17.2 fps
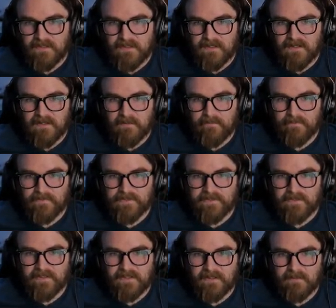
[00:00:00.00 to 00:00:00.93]
um to
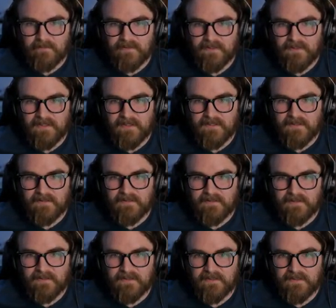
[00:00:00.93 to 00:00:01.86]
the hub and
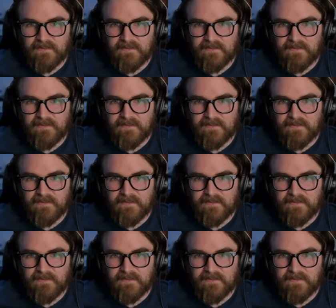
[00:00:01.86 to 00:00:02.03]
uh